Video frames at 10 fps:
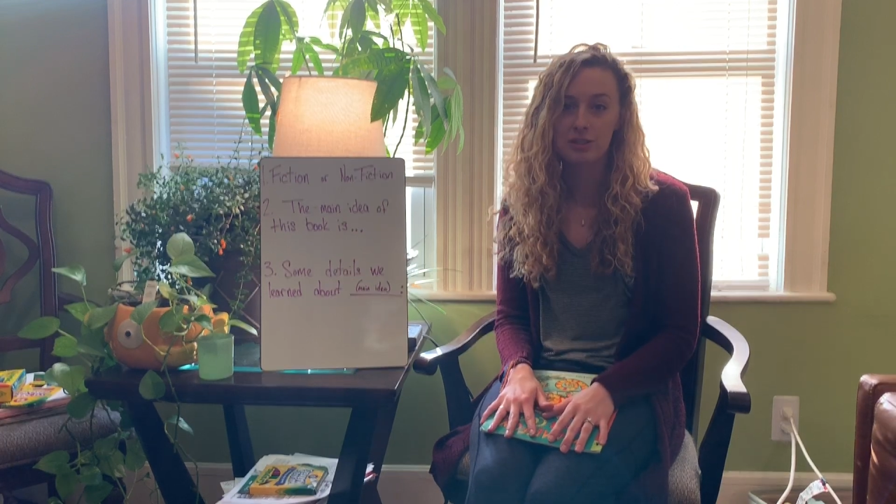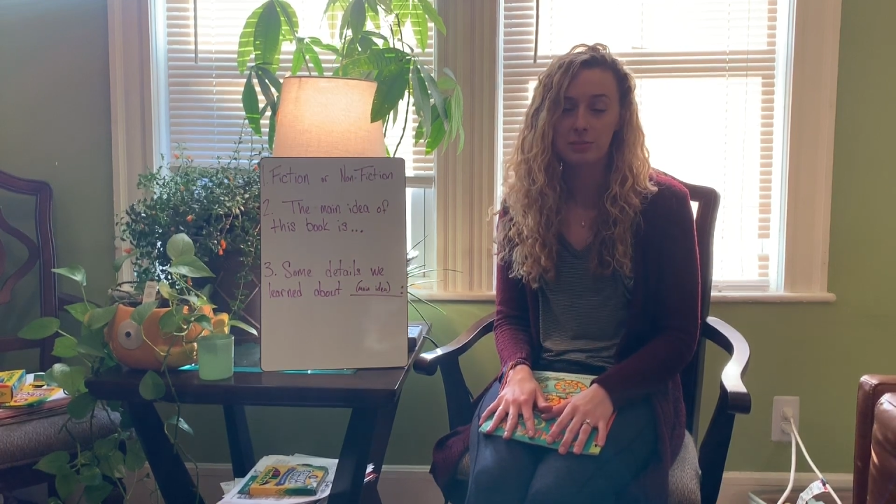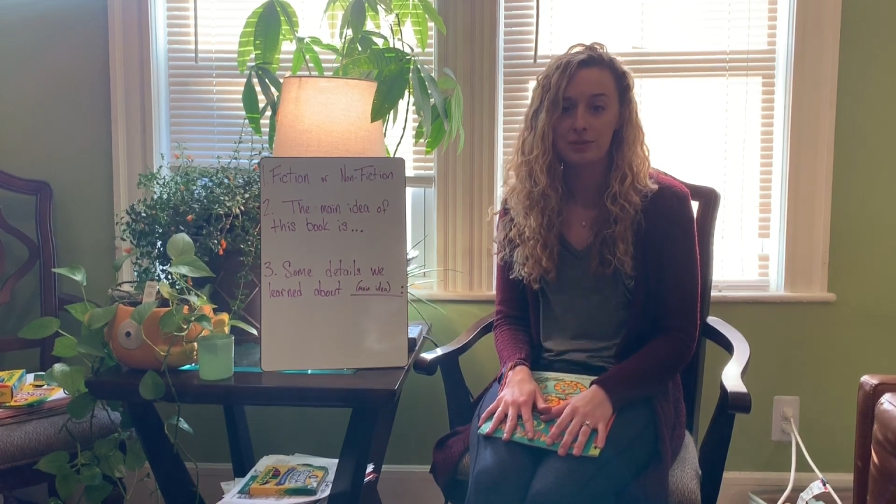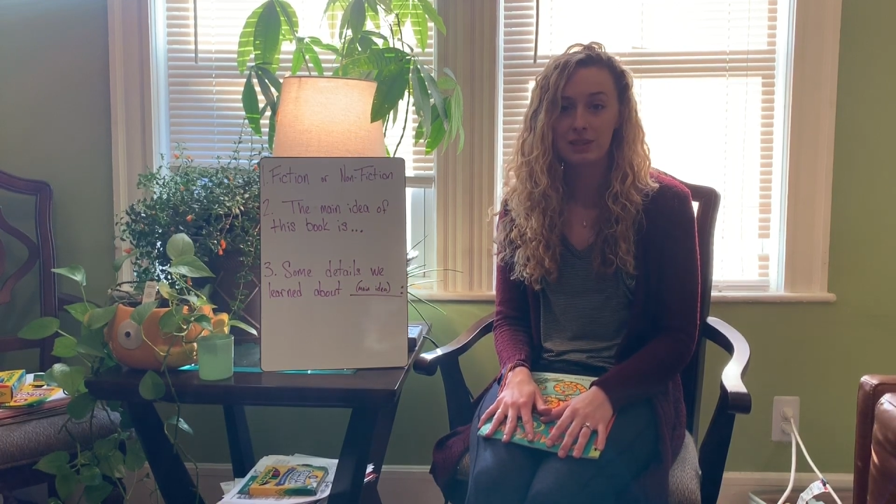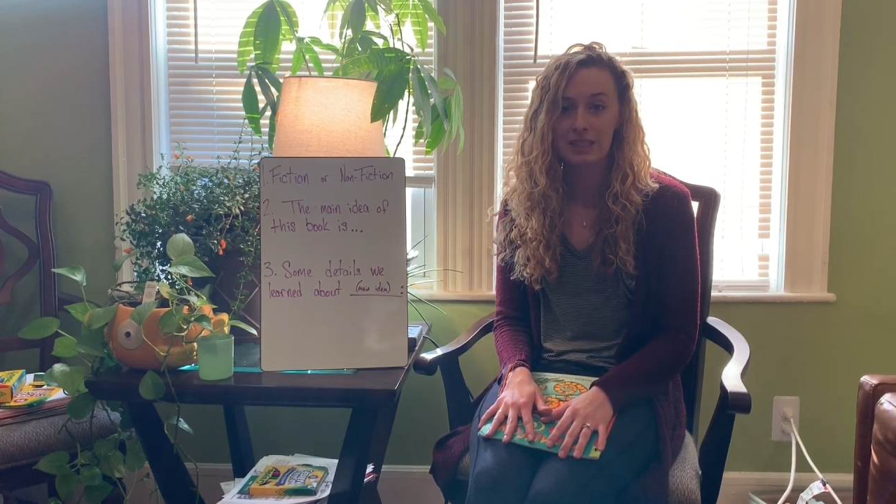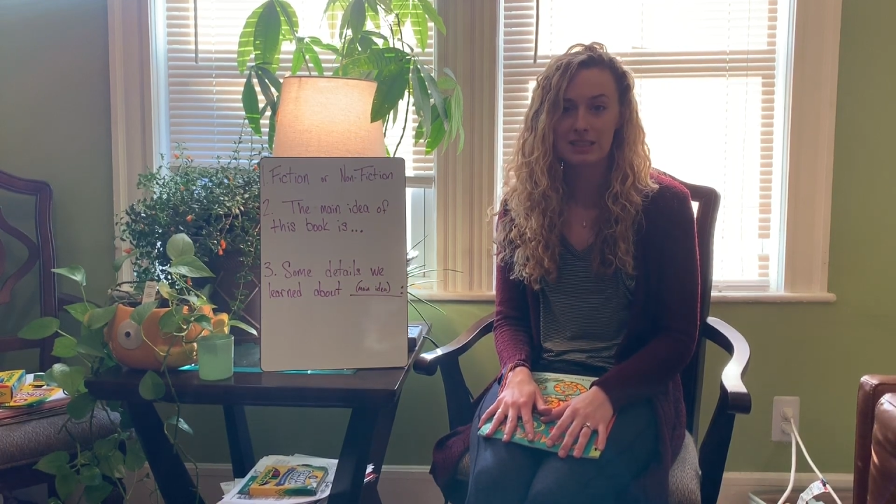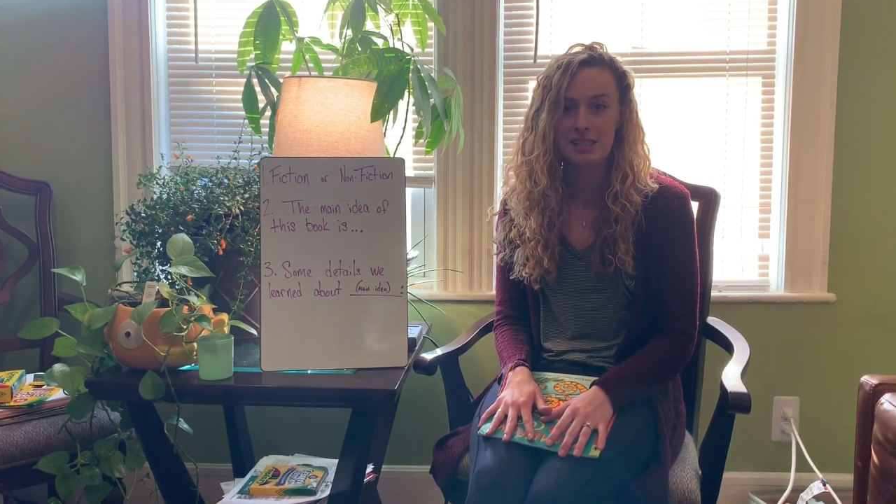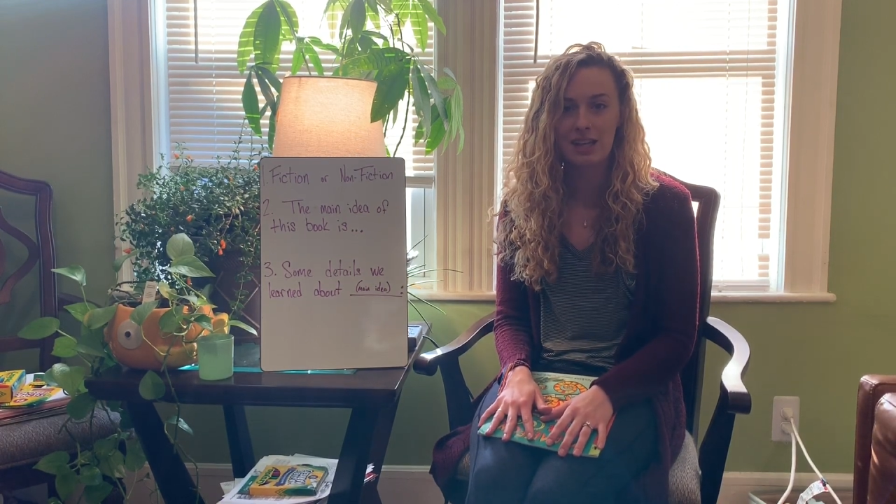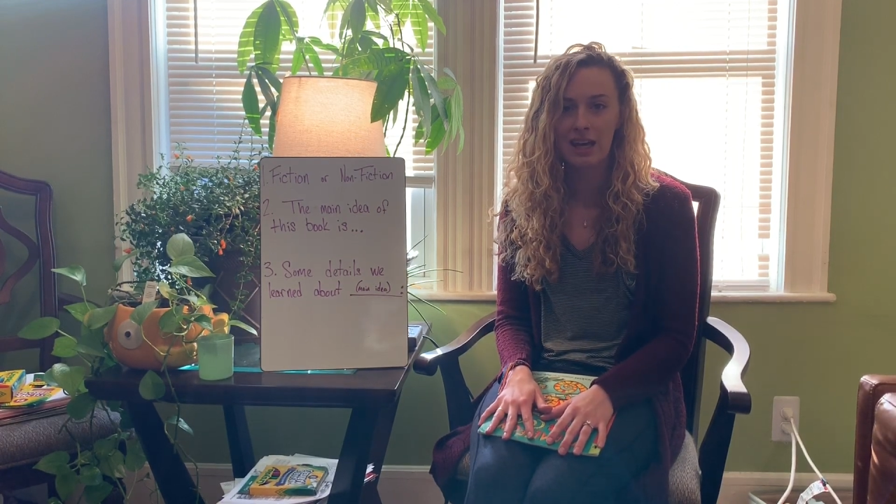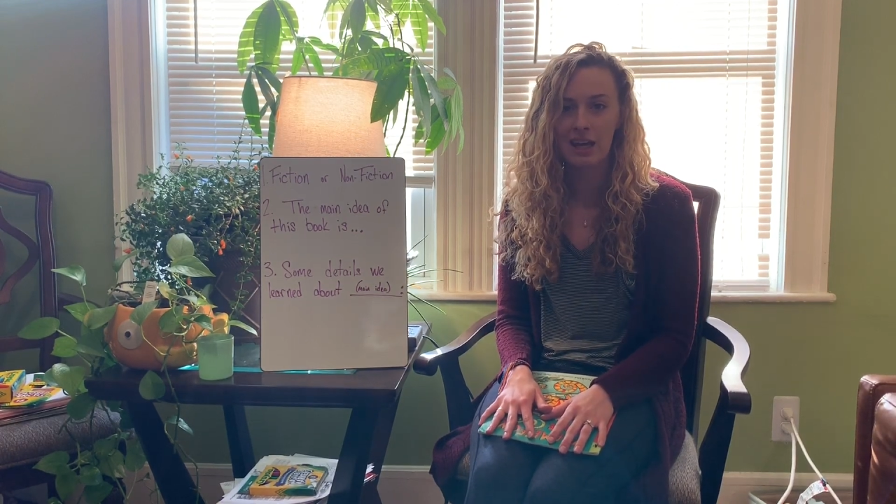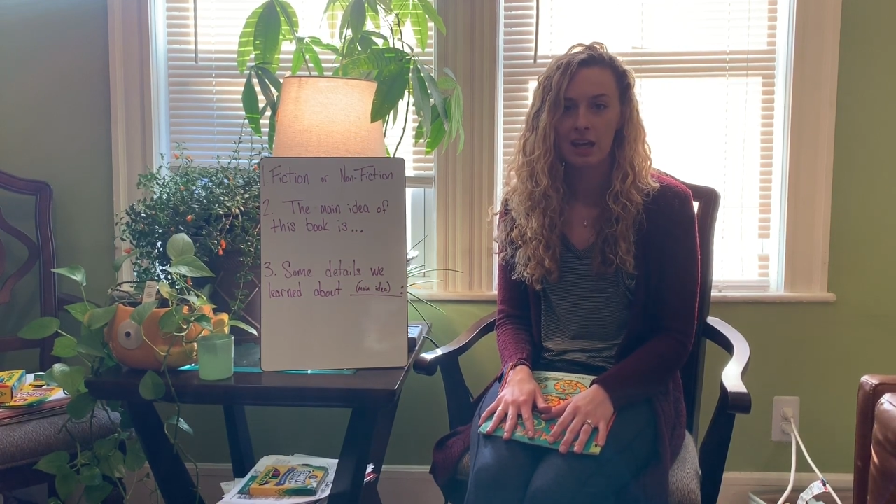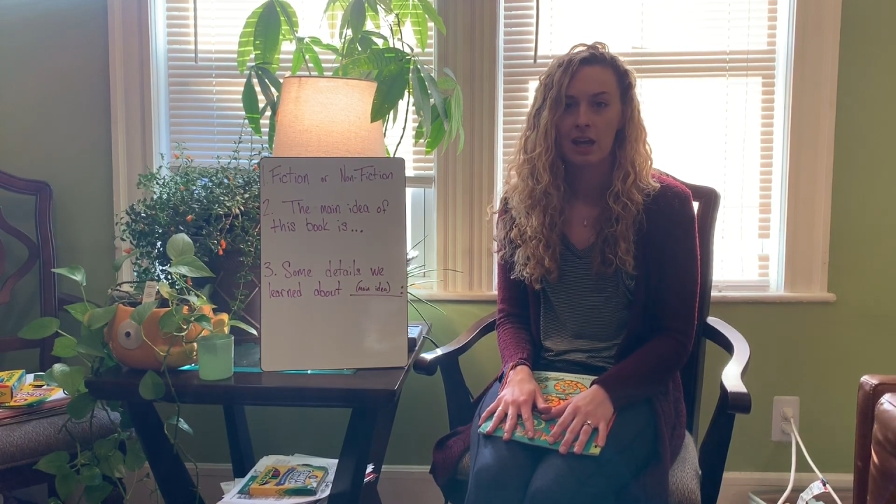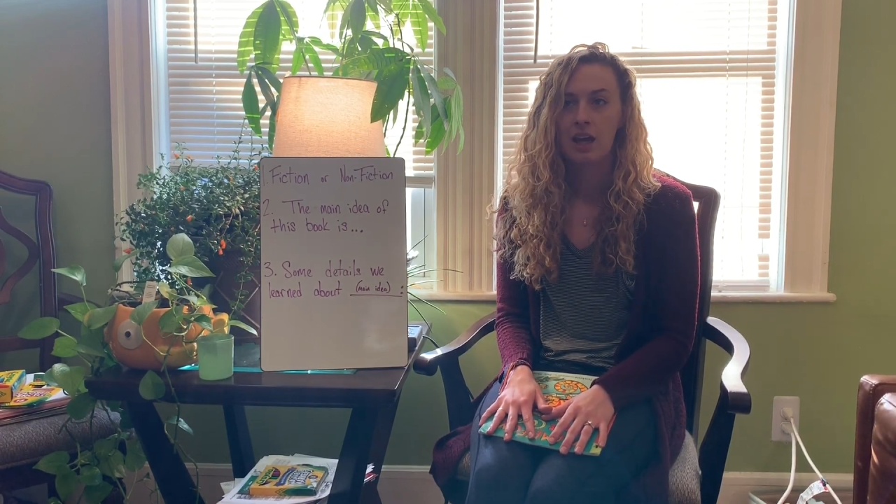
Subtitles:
to be reading today